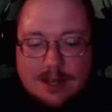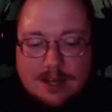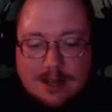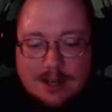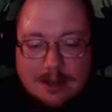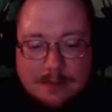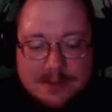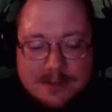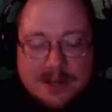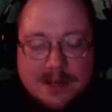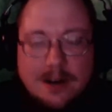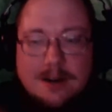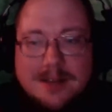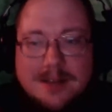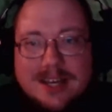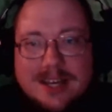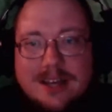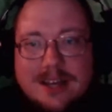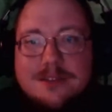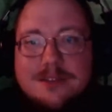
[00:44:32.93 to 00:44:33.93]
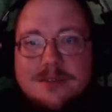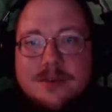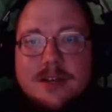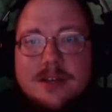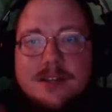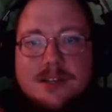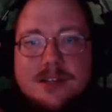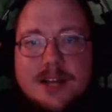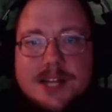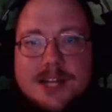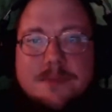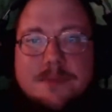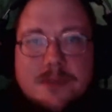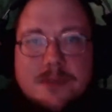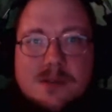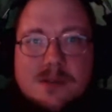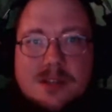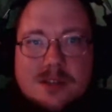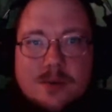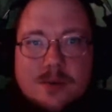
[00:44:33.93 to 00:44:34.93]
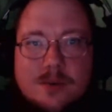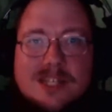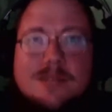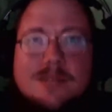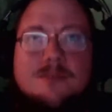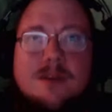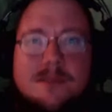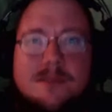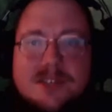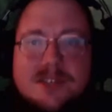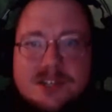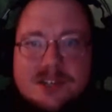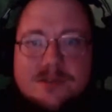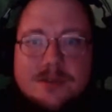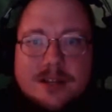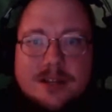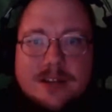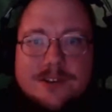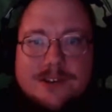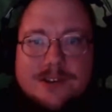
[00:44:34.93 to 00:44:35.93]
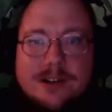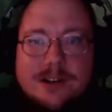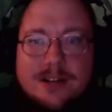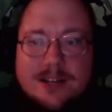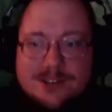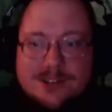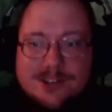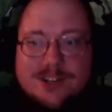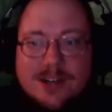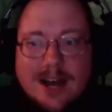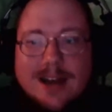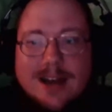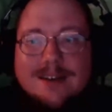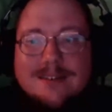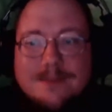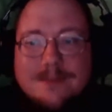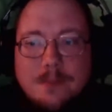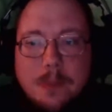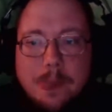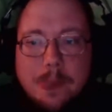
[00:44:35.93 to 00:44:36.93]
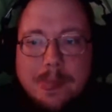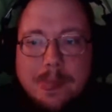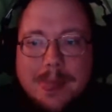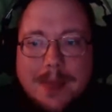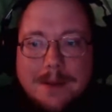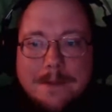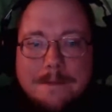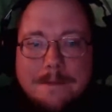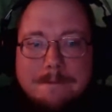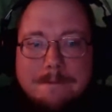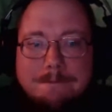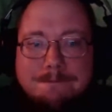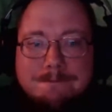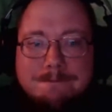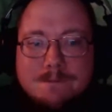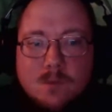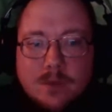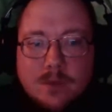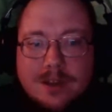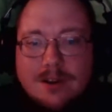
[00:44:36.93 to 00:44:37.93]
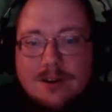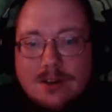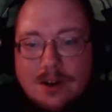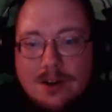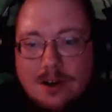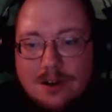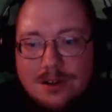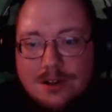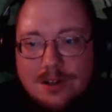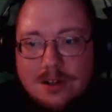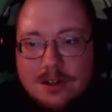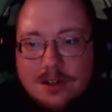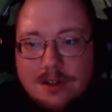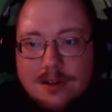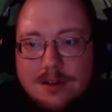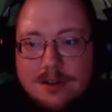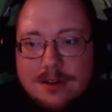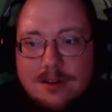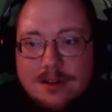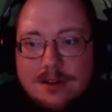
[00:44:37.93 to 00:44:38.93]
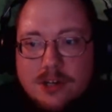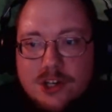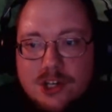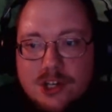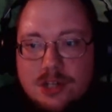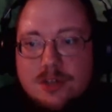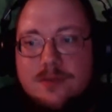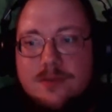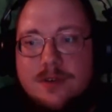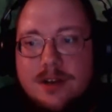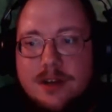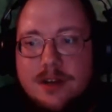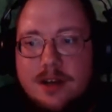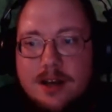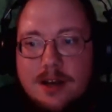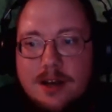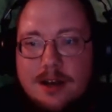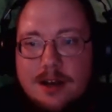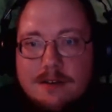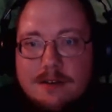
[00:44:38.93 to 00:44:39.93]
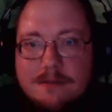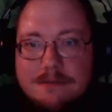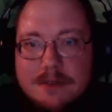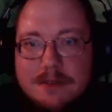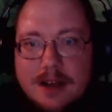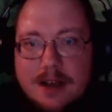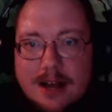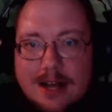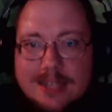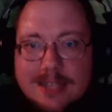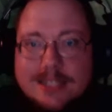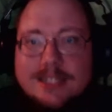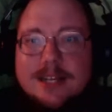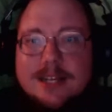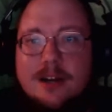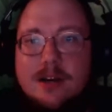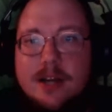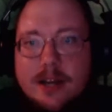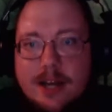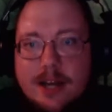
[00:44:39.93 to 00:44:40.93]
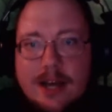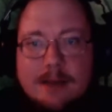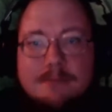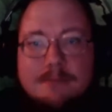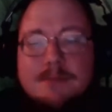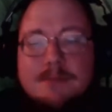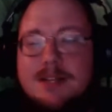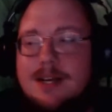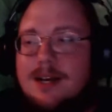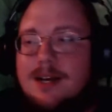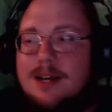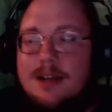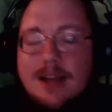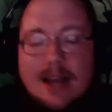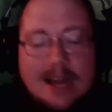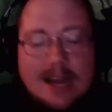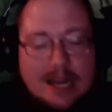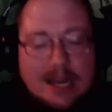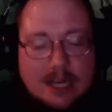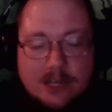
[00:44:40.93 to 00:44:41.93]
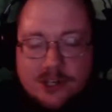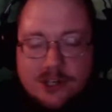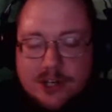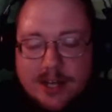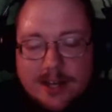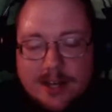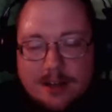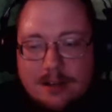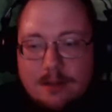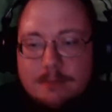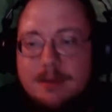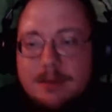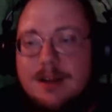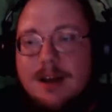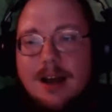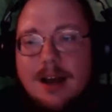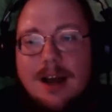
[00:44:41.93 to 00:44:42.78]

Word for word: I'm sorry, heathenry is not supposed to be the white supremacist religion. It's just not. We are all children of Askr and Embla, Ash and Elm.